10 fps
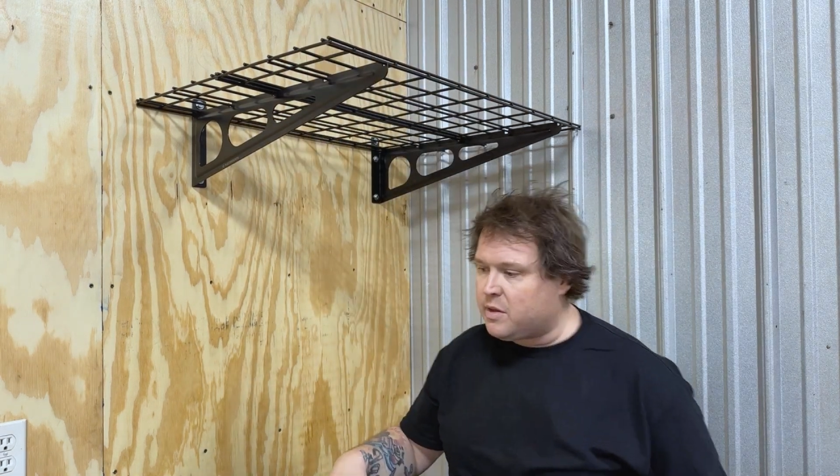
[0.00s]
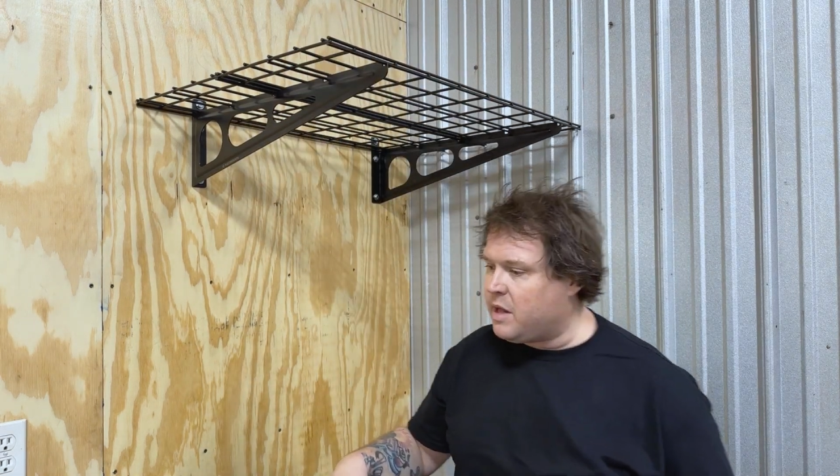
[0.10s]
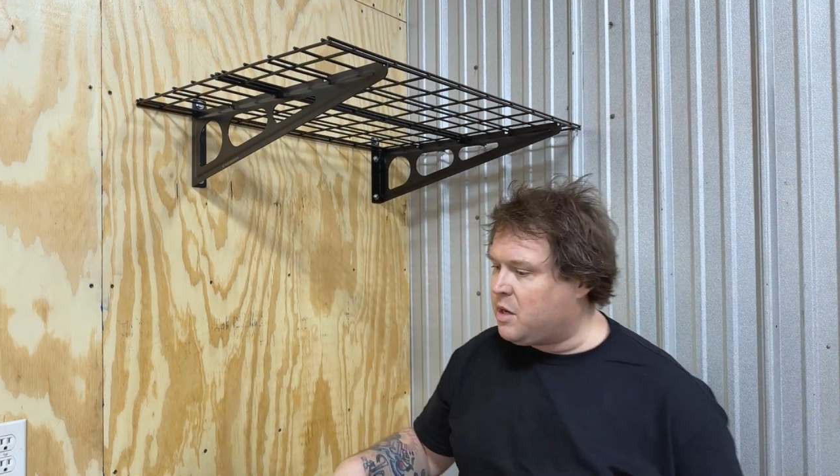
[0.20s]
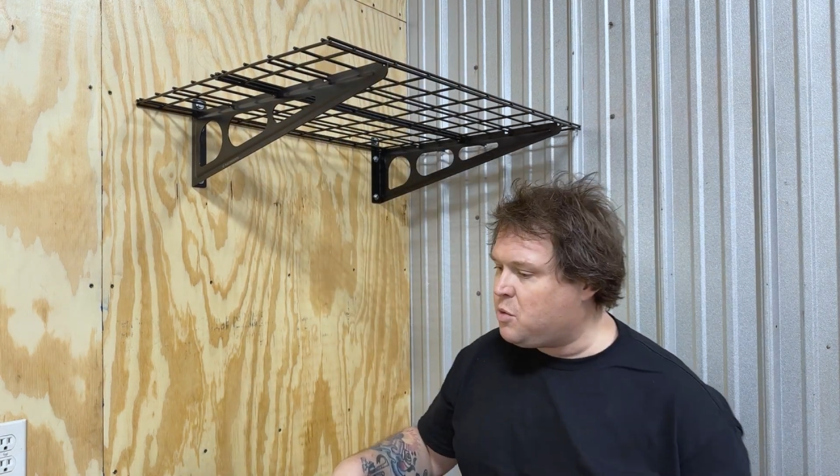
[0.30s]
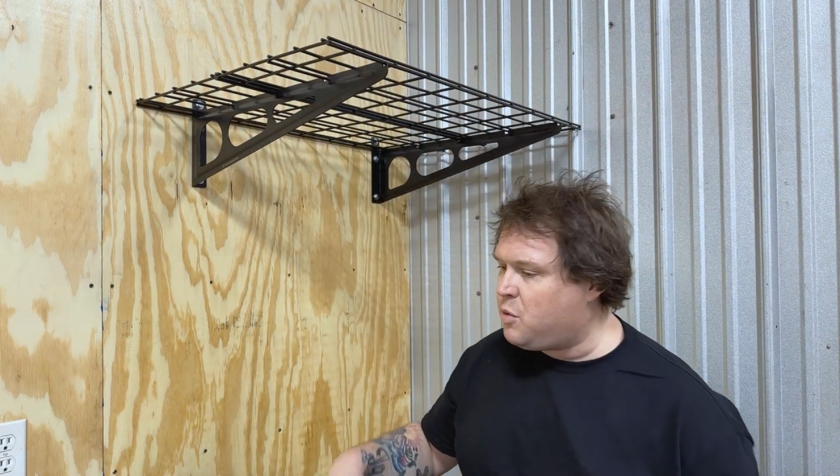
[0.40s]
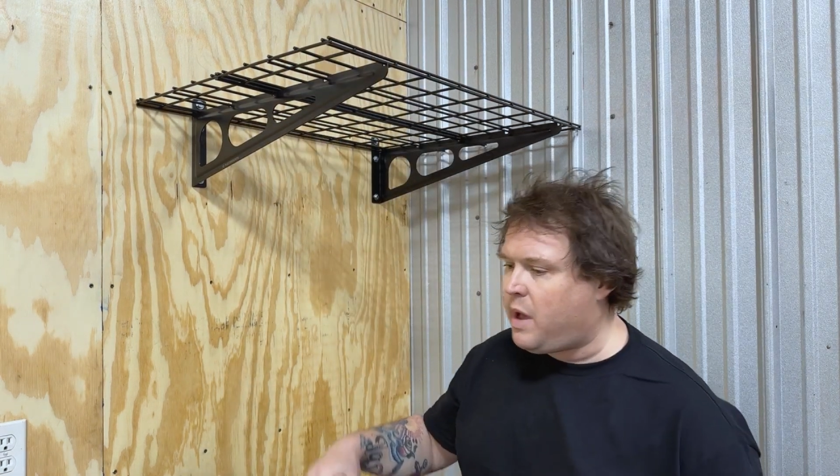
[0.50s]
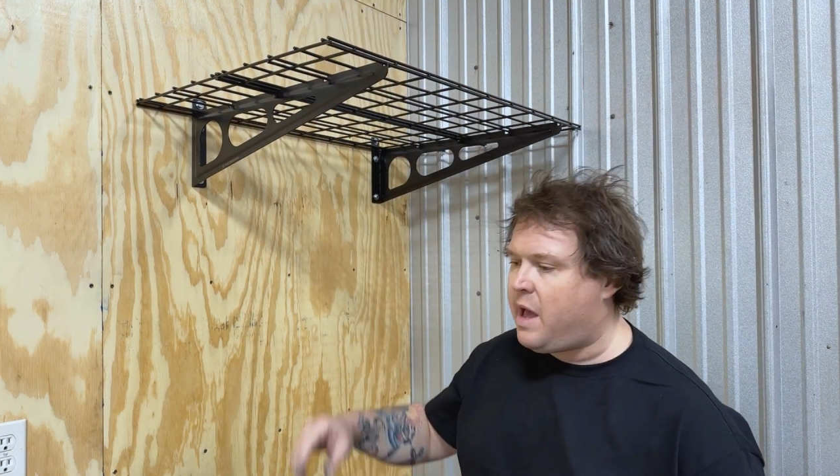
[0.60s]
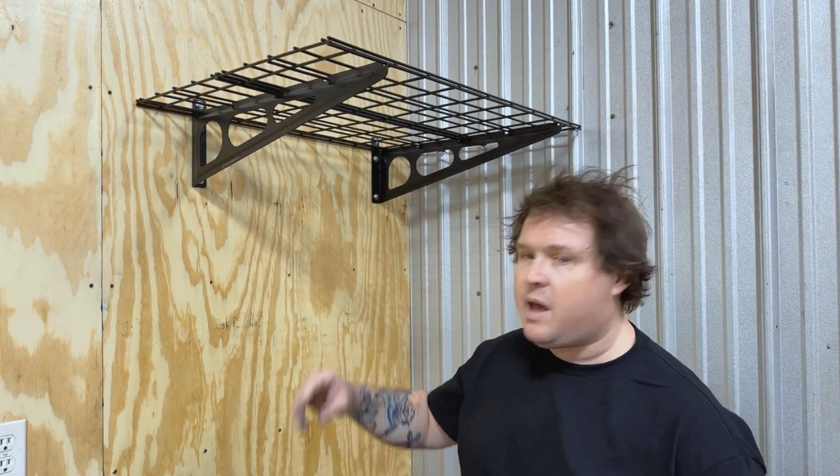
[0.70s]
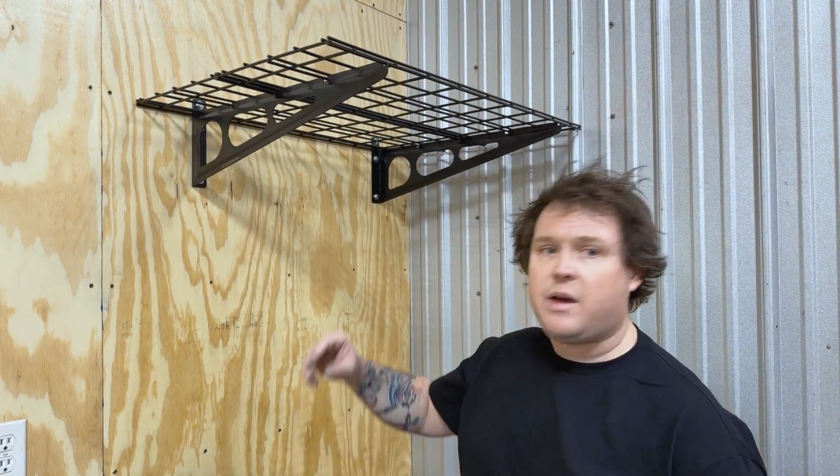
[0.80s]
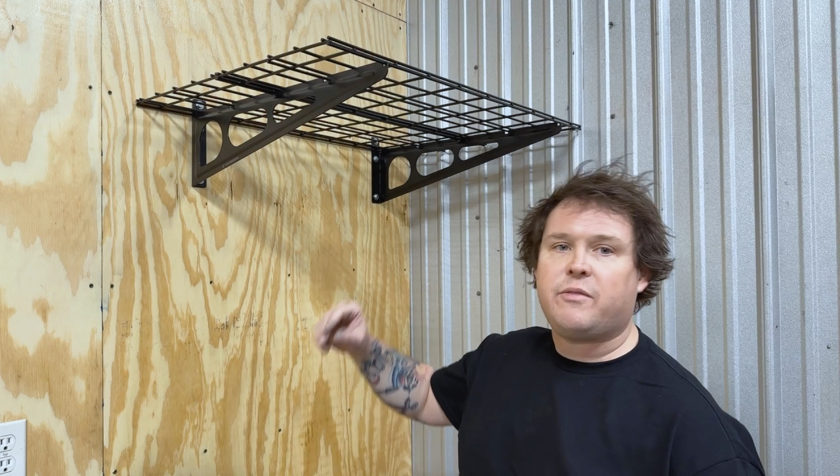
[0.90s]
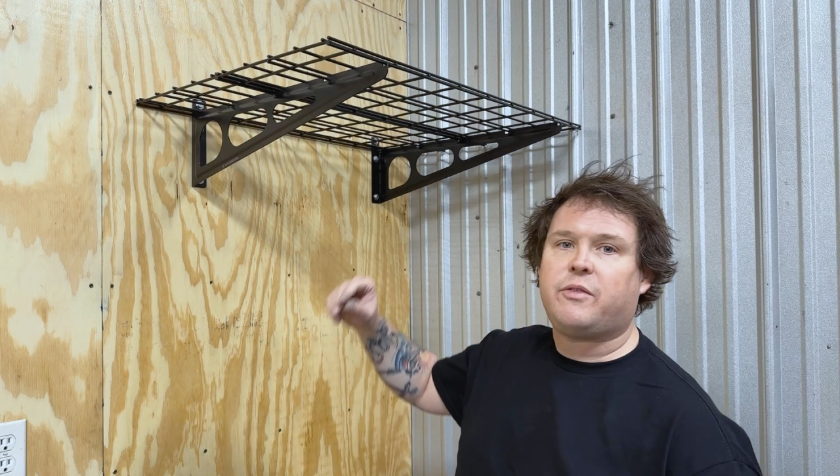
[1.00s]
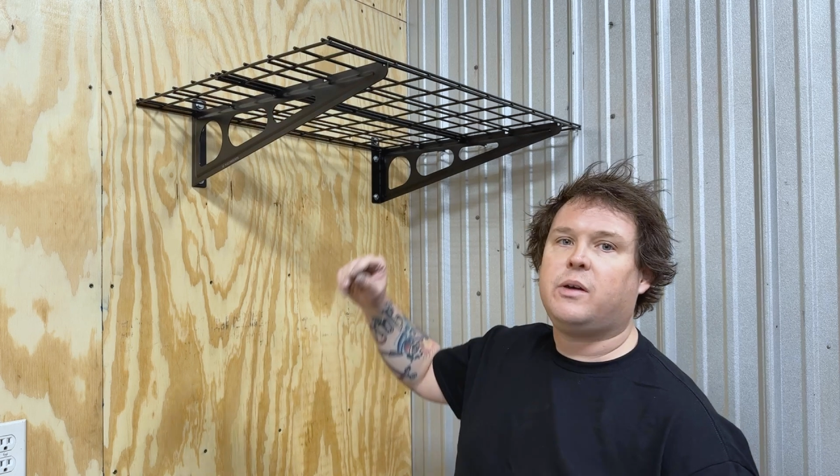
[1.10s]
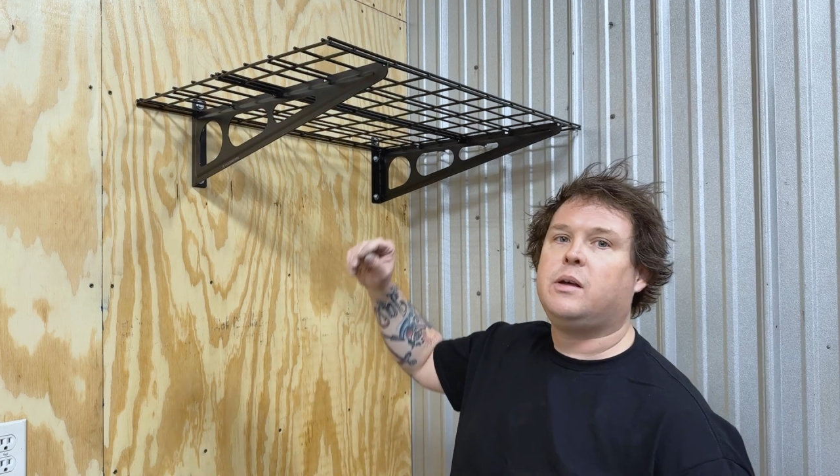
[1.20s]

They do have